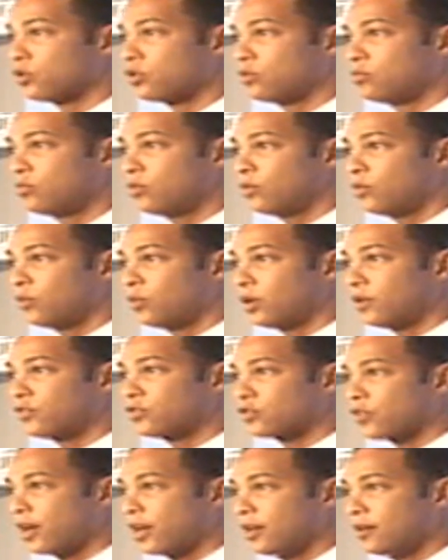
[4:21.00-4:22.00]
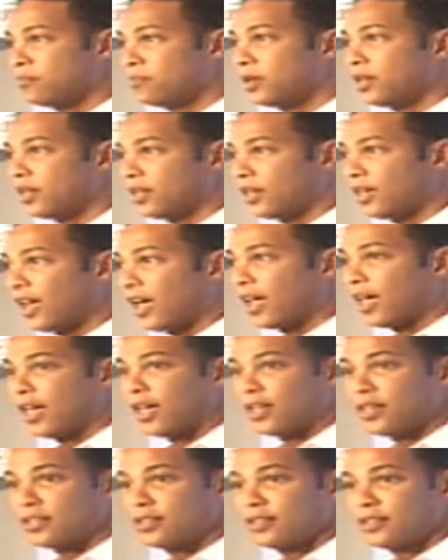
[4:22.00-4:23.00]
room would have traded being
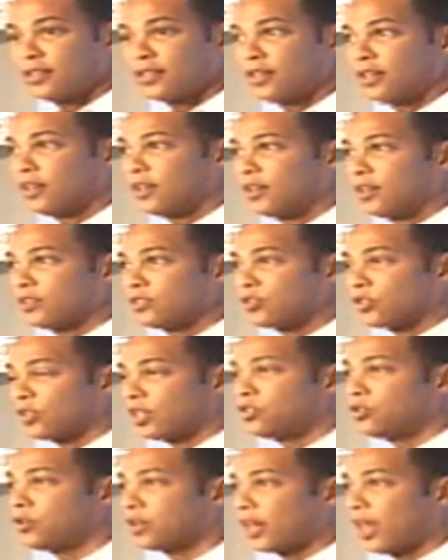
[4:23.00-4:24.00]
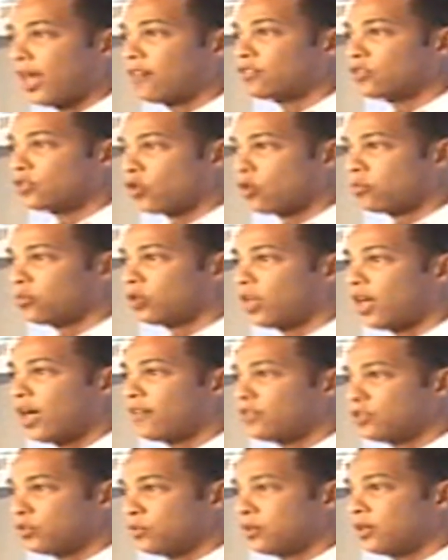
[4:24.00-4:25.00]
gay so that you could have a normal
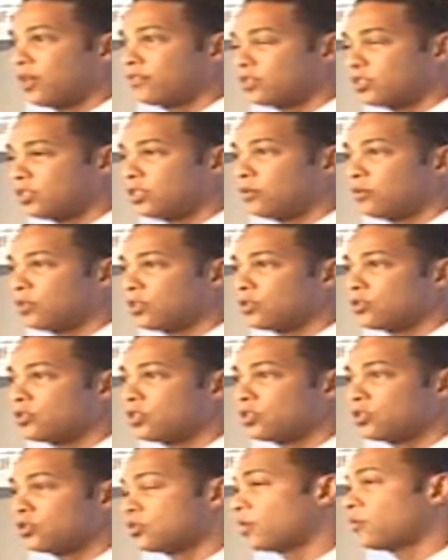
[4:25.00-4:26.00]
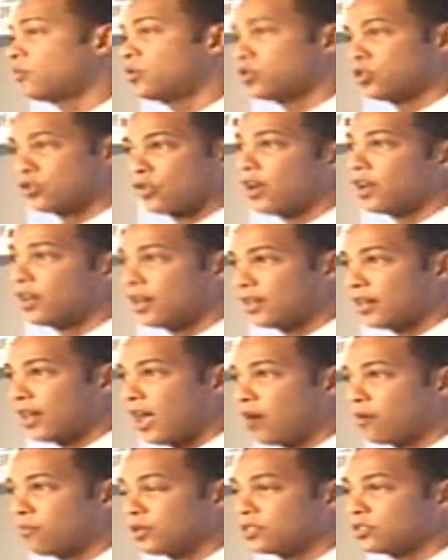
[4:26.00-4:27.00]
life and you wouldn't have to deal with those issues. I wouldn't trade it
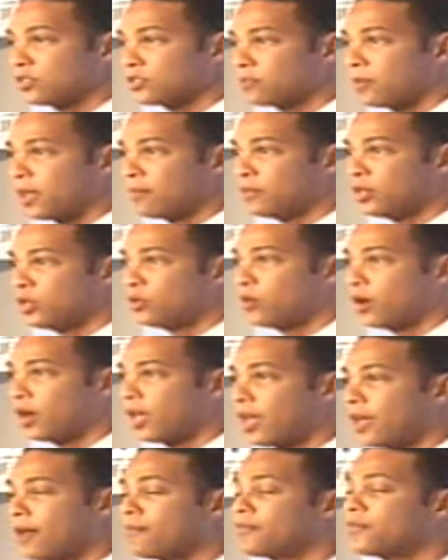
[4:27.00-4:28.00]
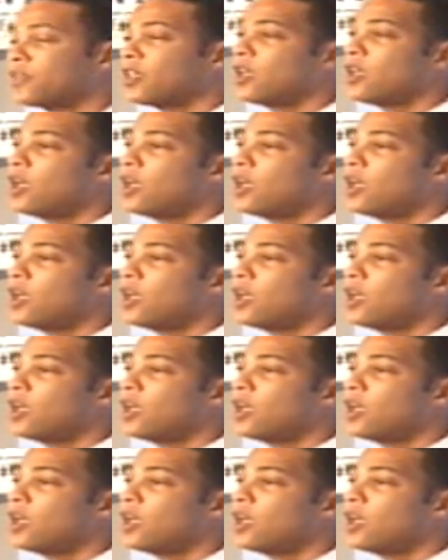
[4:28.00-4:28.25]
now because it's made me who I am.